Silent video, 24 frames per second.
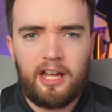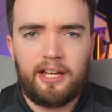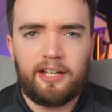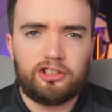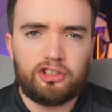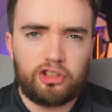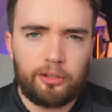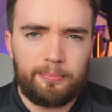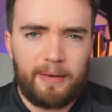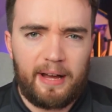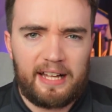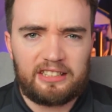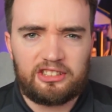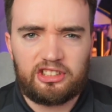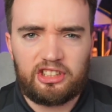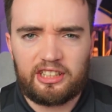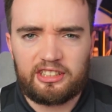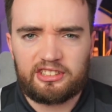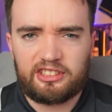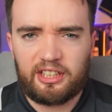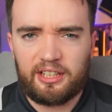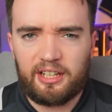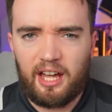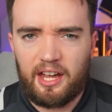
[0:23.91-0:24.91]
to
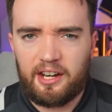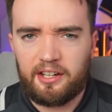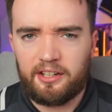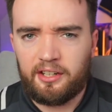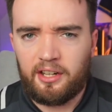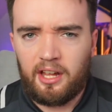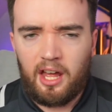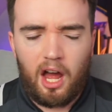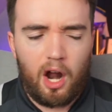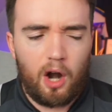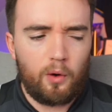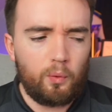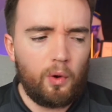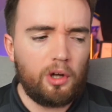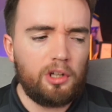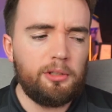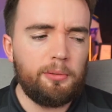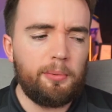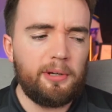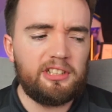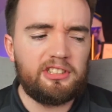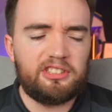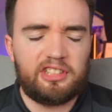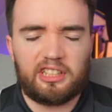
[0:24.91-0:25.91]
Manchester United around
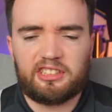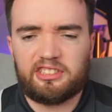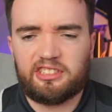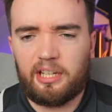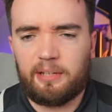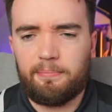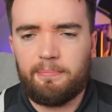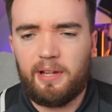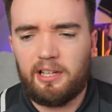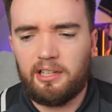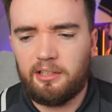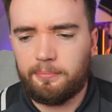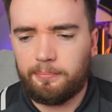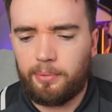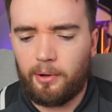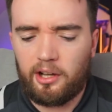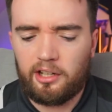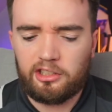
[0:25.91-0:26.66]
about £16 million